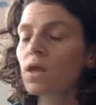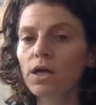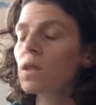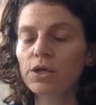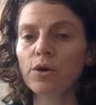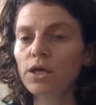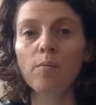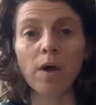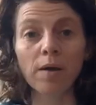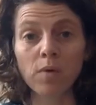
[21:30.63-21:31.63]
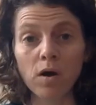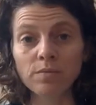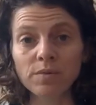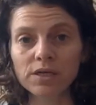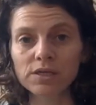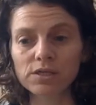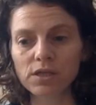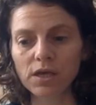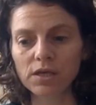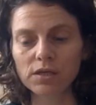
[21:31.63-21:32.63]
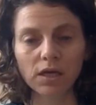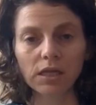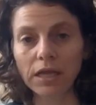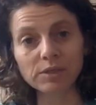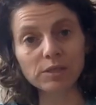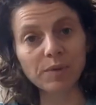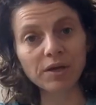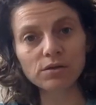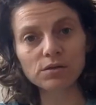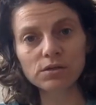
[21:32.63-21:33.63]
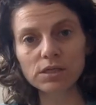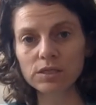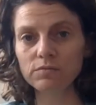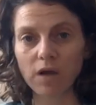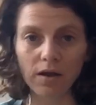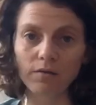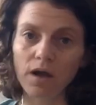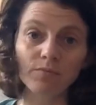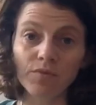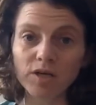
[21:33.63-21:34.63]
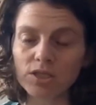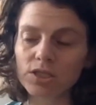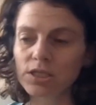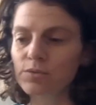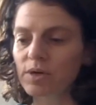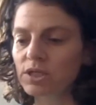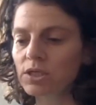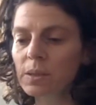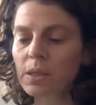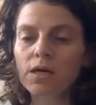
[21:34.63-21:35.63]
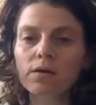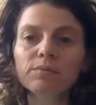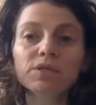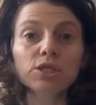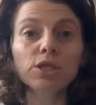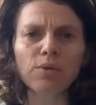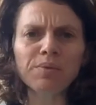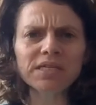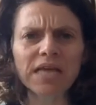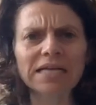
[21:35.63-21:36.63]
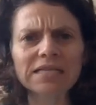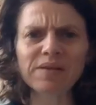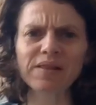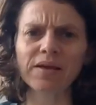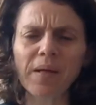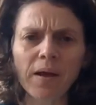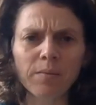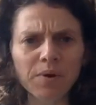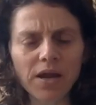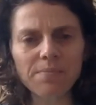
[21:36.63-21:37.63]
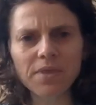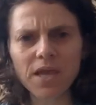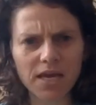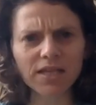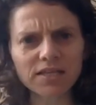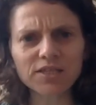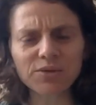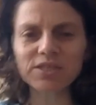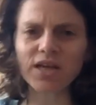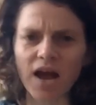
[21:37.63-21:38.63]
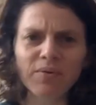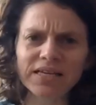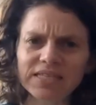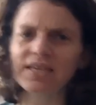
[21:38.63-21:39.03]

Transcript: you know, my mom is a second language speaker. She's, I'm Russian, she's Russian, but she'll always ask me like, Maria, in this situation, how would I say